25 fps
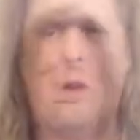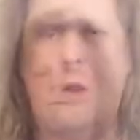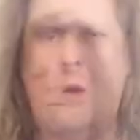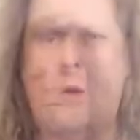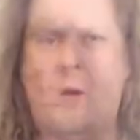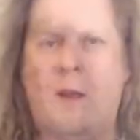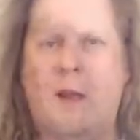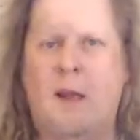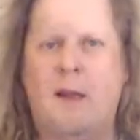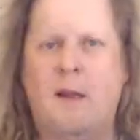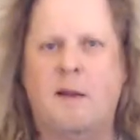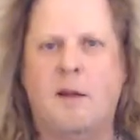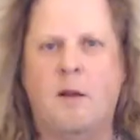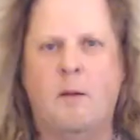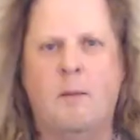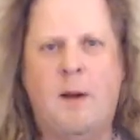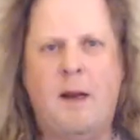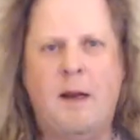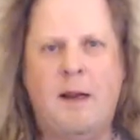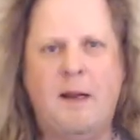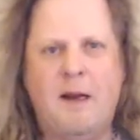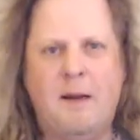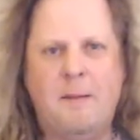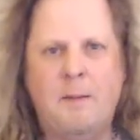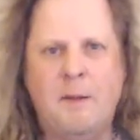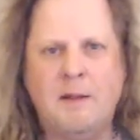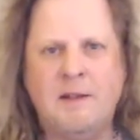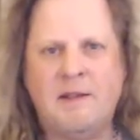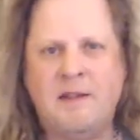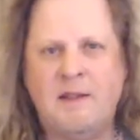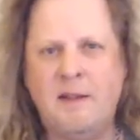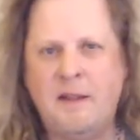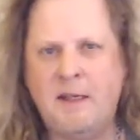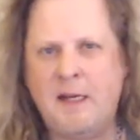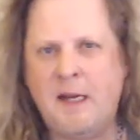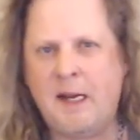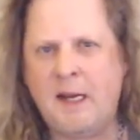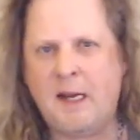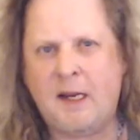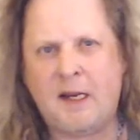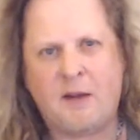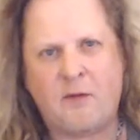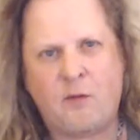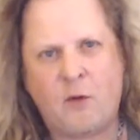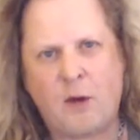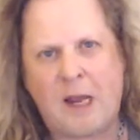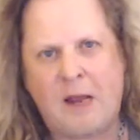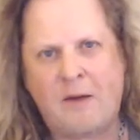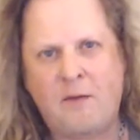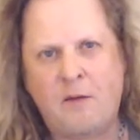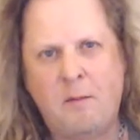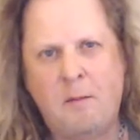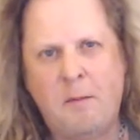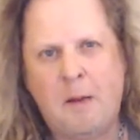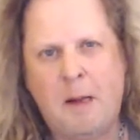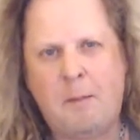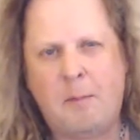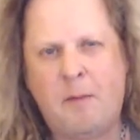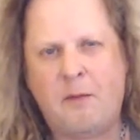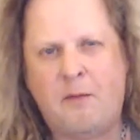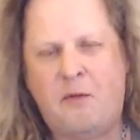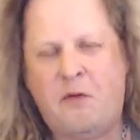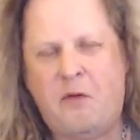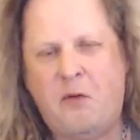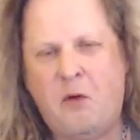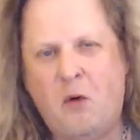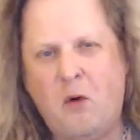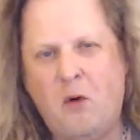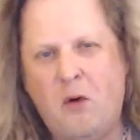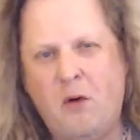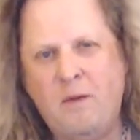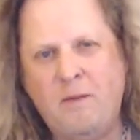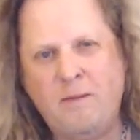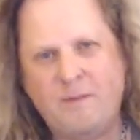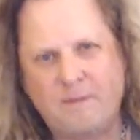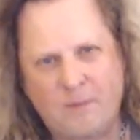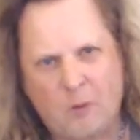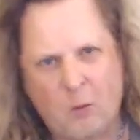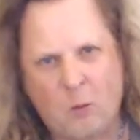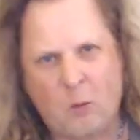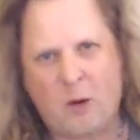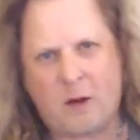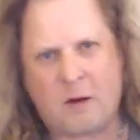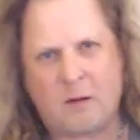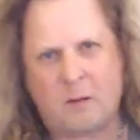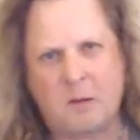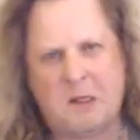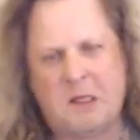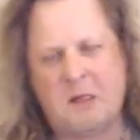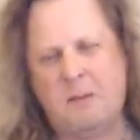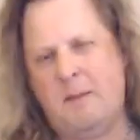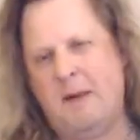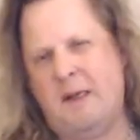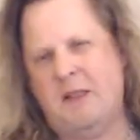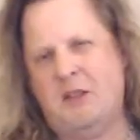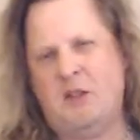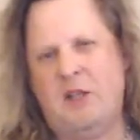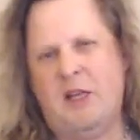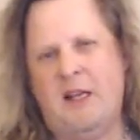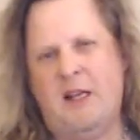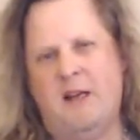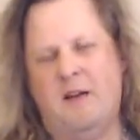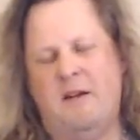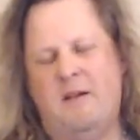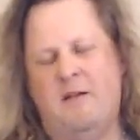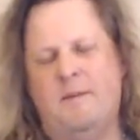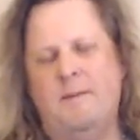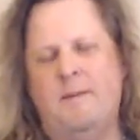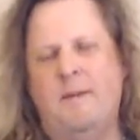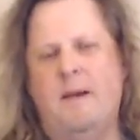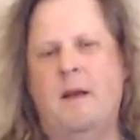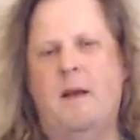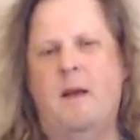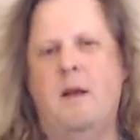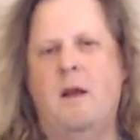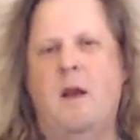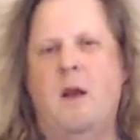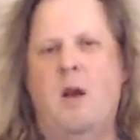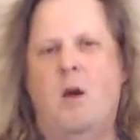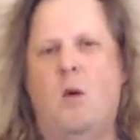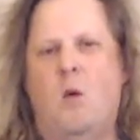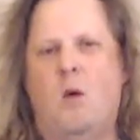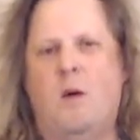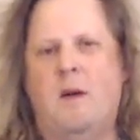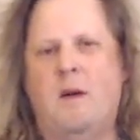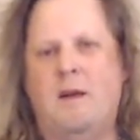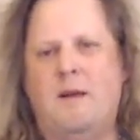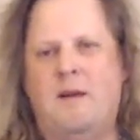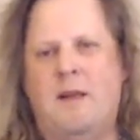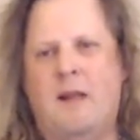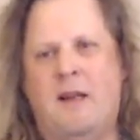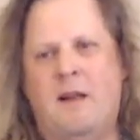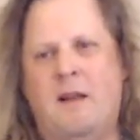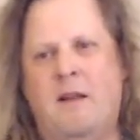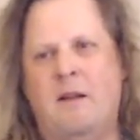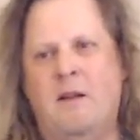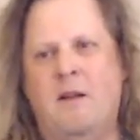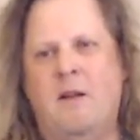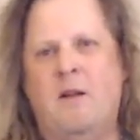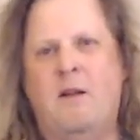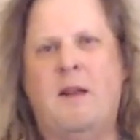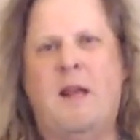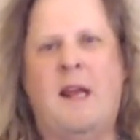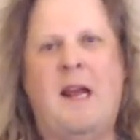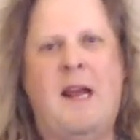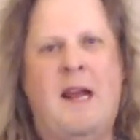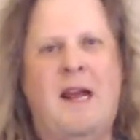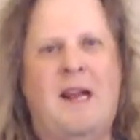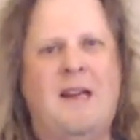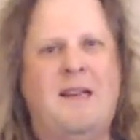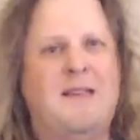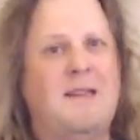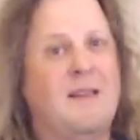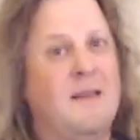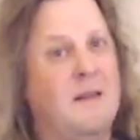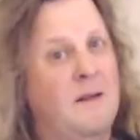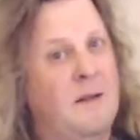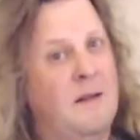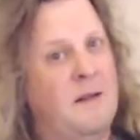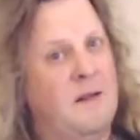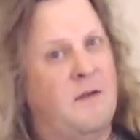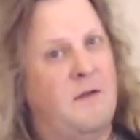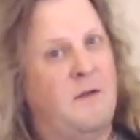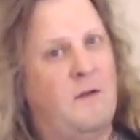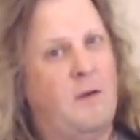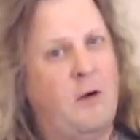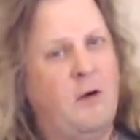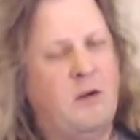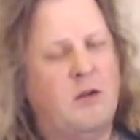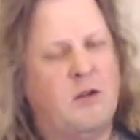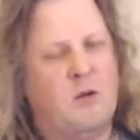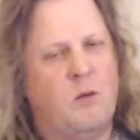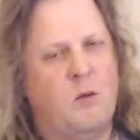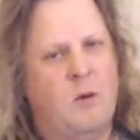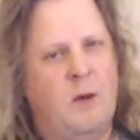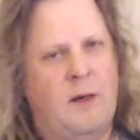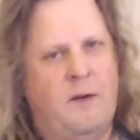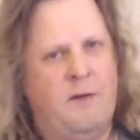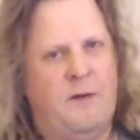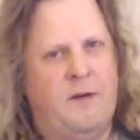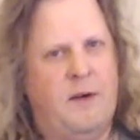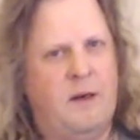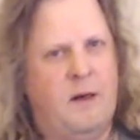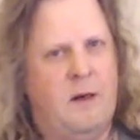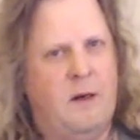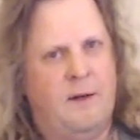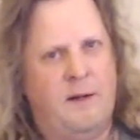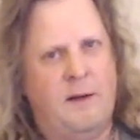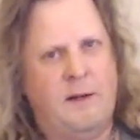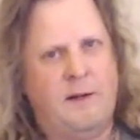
Okay, so my name is Nick. If we haven't met before, welcome to my channel. We're going to take a look at this first riff here.